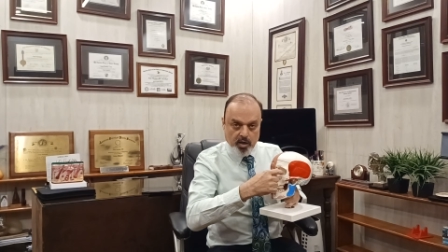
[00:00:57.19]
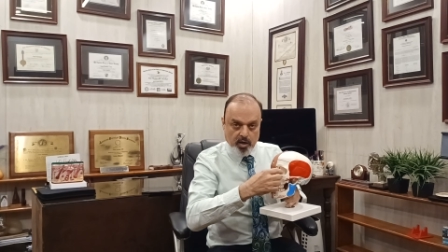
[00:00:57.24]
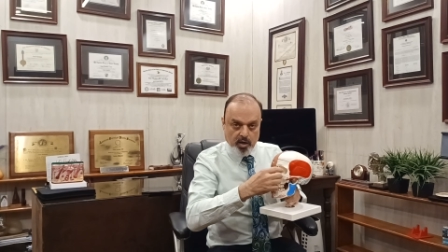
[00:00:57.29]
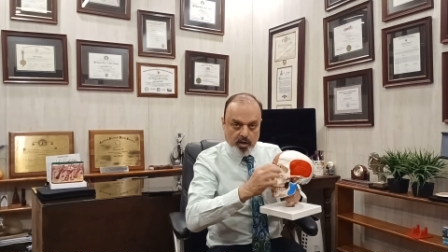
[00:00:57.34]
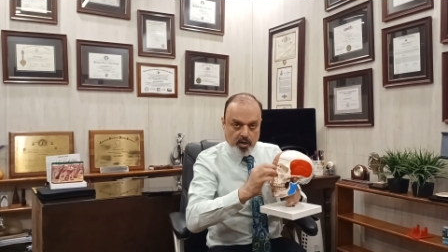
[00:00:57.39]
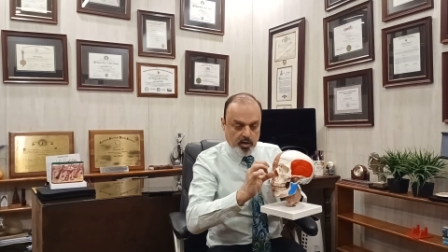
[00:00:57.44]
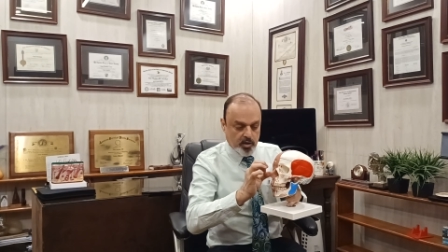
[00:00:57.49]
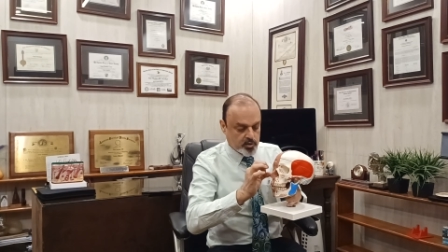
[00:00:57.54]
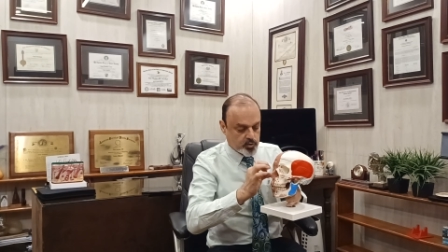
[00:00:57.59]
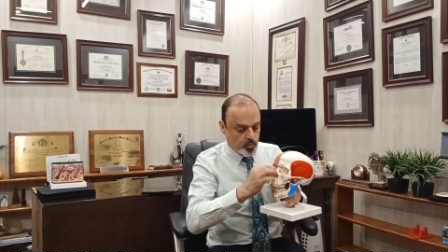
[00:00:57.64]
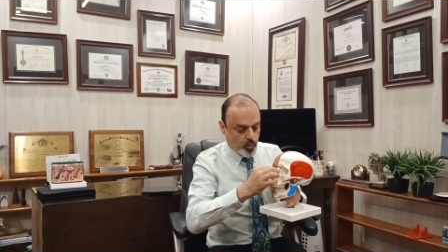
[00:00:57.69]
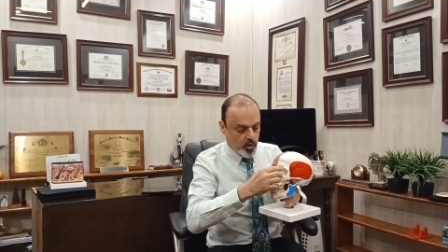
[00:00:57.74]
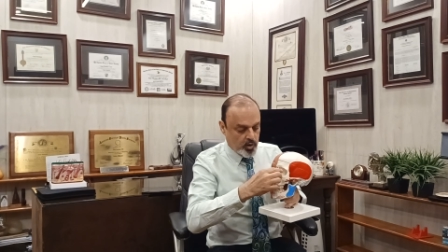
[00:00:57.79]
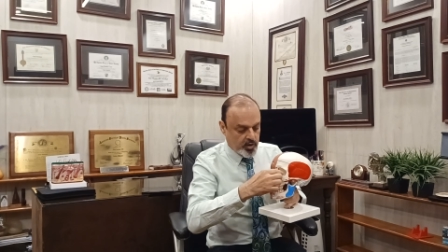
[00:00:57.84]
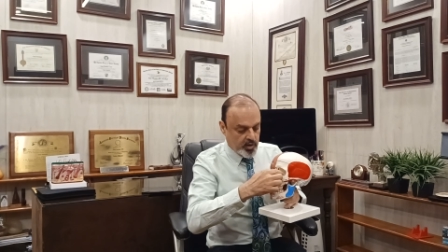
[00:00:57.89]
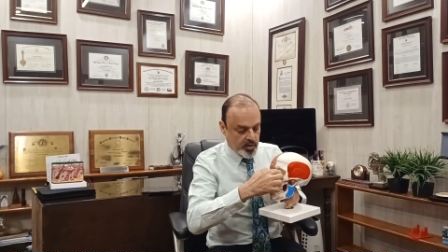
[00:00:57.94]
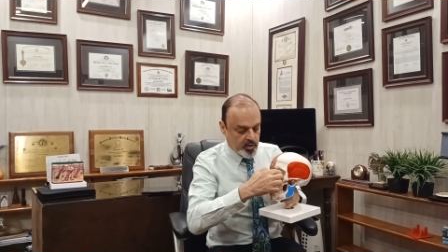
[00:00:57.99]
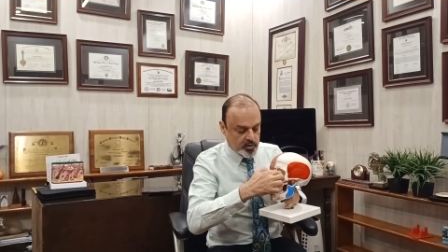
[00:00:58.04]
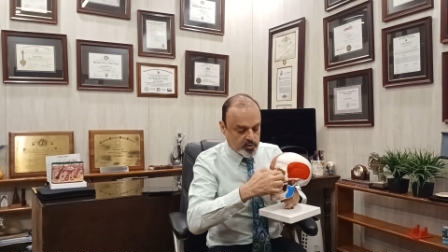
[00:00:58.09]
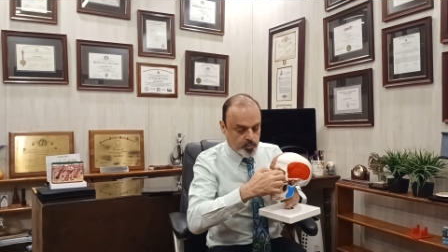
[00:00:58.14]
like a small
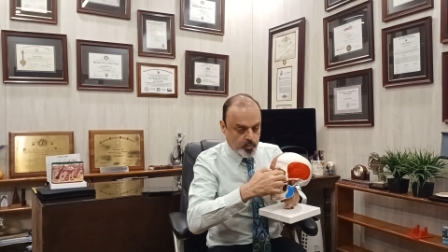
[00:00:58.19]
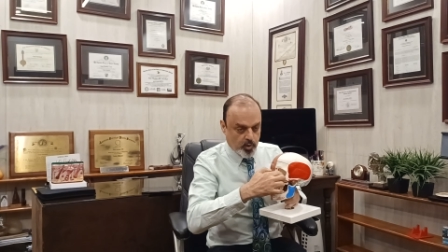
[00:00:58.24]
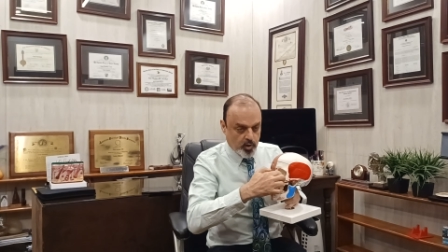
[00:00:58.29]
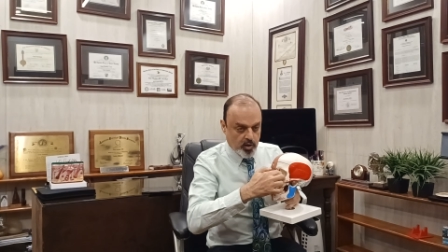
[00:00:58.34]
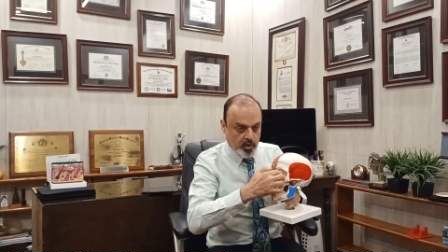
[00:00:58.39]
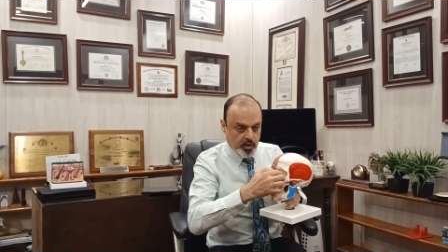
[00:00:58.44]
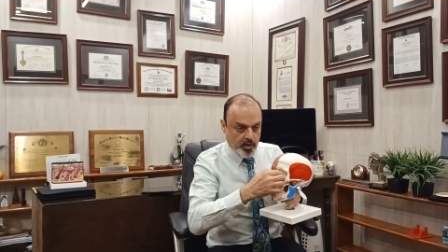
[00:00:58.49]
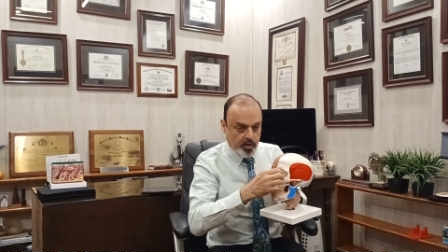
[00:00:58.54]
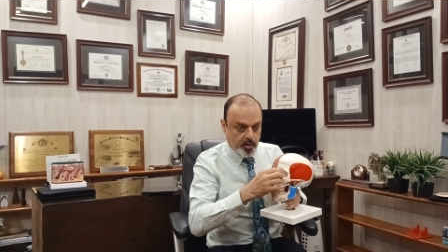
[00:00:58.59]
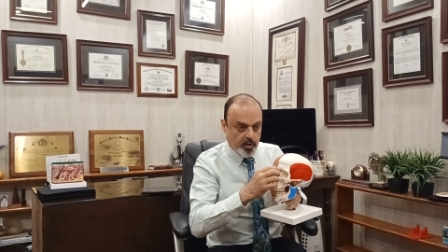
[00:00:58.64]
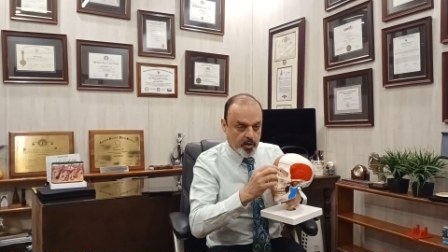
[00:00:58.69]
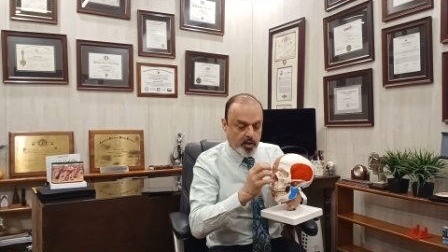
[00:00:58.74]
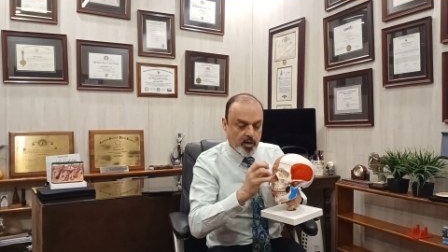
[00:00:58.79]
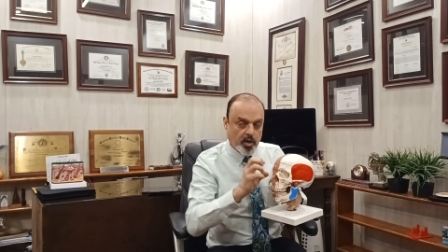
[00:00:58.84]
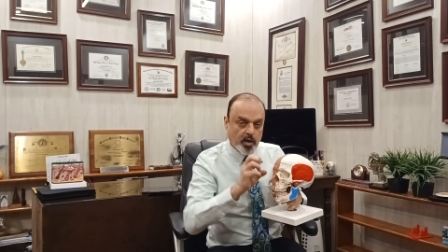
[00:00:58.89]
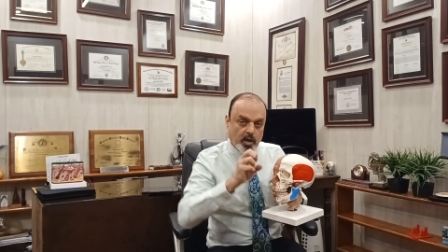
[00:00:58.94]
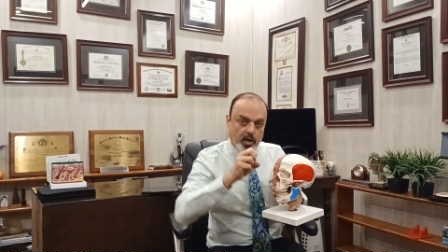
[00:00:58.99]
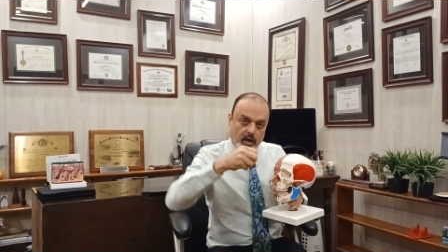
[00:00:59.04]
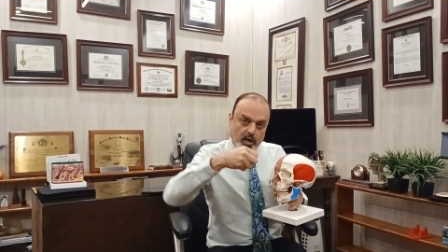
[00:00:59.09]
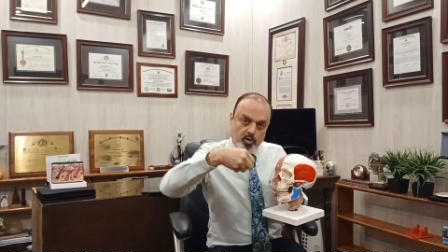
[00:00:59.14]
tennis ball here,
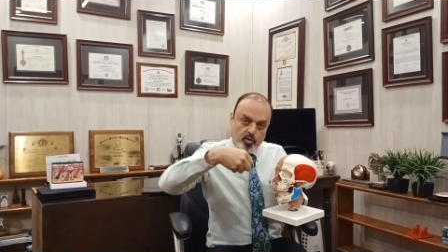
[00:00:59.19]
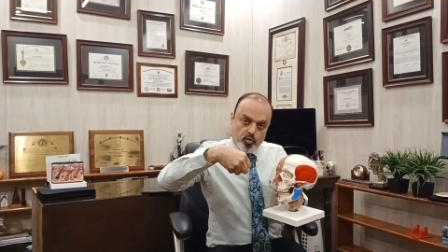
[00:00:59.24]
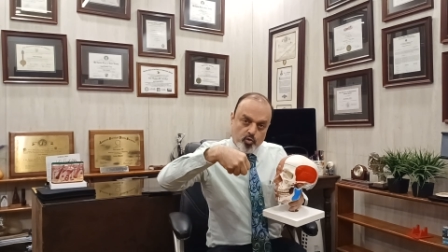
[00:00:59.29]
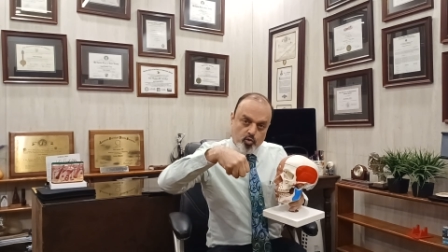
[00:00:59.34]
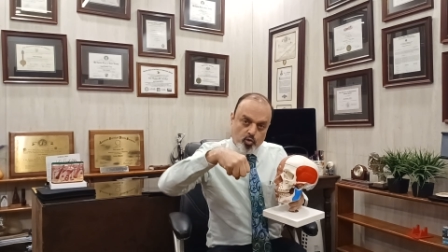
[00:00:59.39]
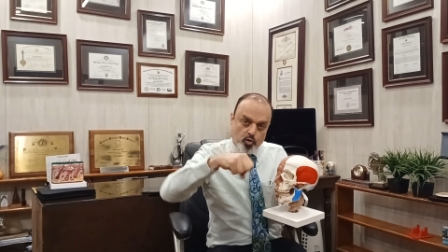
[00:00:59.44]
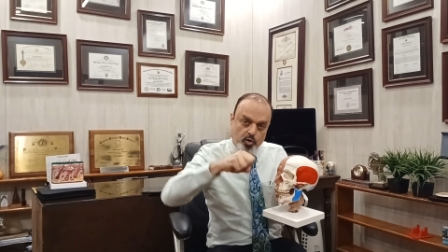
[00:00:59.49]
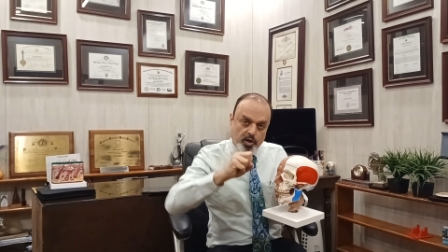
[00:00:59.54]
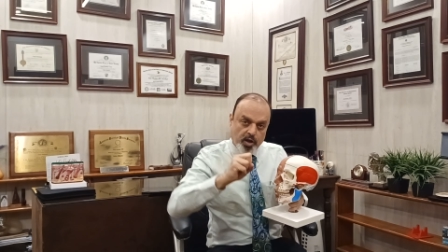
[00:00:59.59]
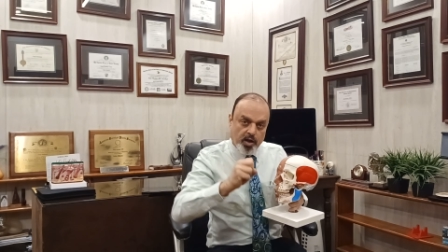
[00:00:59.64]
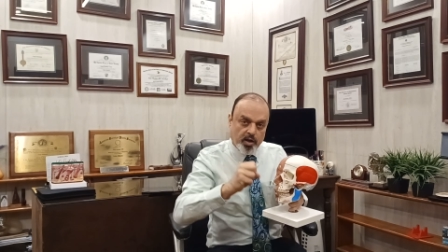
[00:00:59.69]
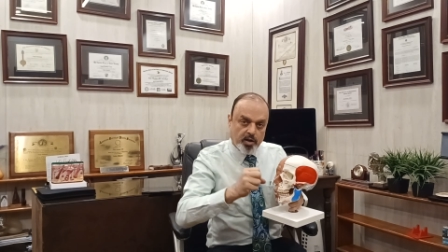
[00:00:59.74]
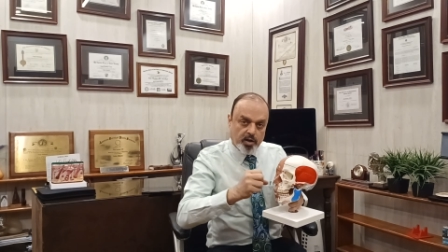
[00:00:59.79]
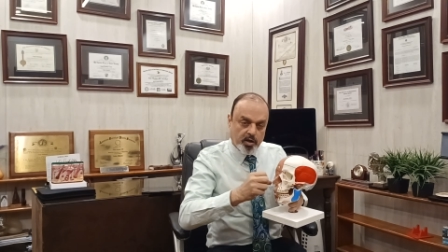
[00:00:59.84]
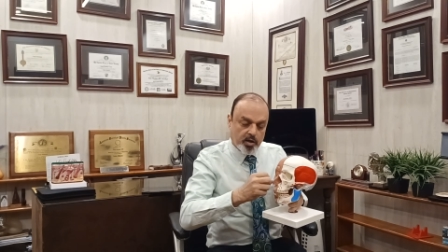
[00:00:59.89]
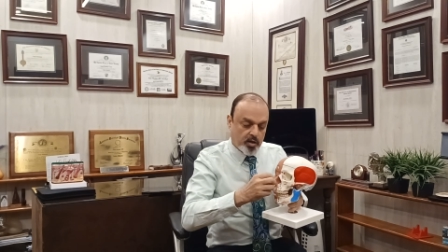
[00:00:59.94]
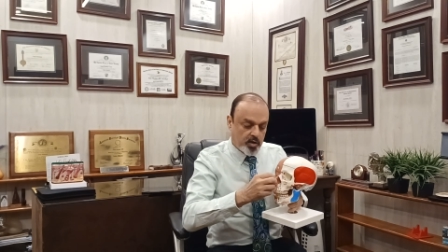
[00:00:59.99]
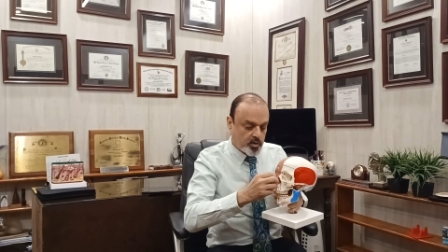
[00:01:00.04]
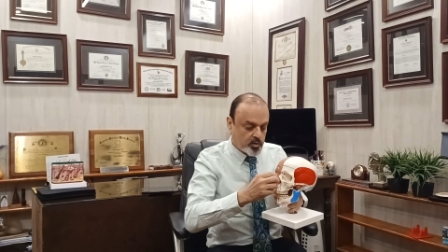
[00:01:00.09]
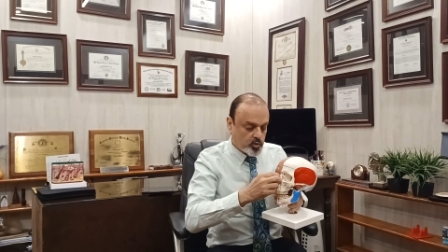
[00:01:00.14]
and to rotate
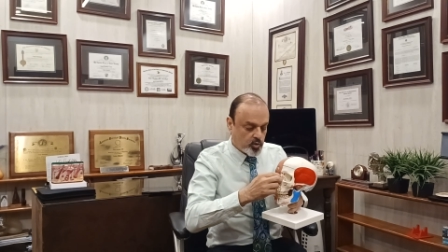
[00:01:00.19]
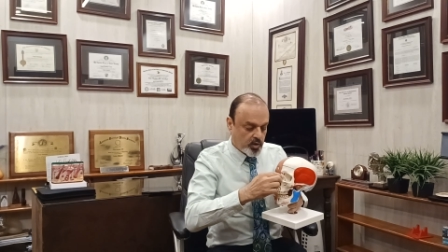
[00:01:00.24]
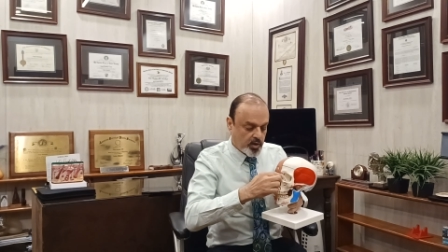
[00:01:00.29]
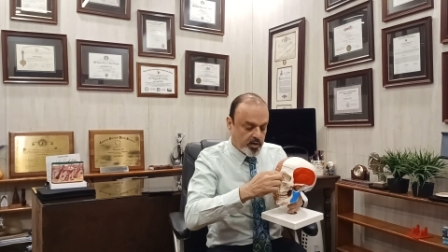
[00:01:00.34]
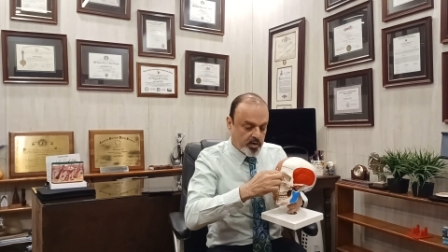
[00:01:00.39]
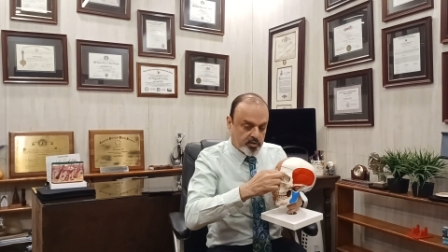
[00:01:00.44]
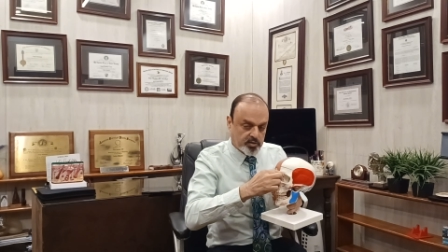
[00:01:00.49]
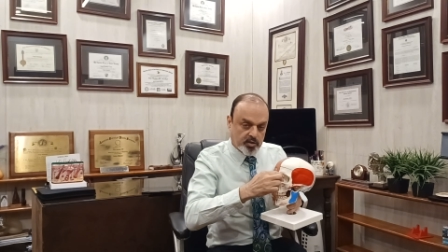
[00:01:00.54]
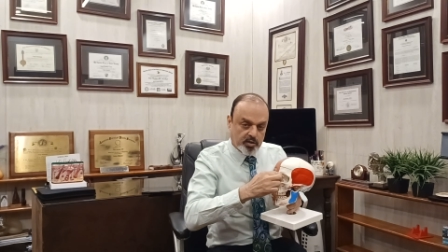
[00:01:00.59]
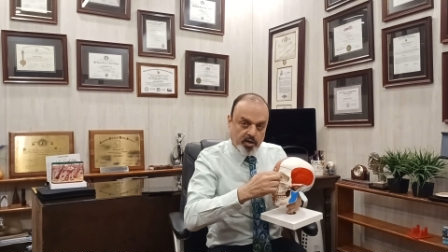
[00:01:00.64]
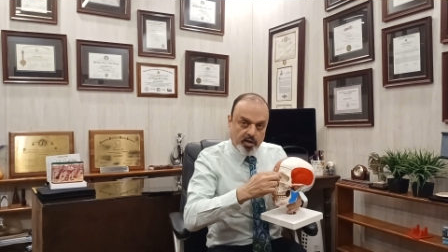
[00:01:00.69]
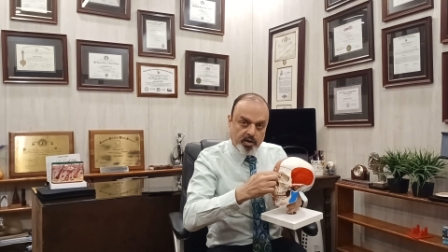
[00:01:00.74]
it so that it doesn't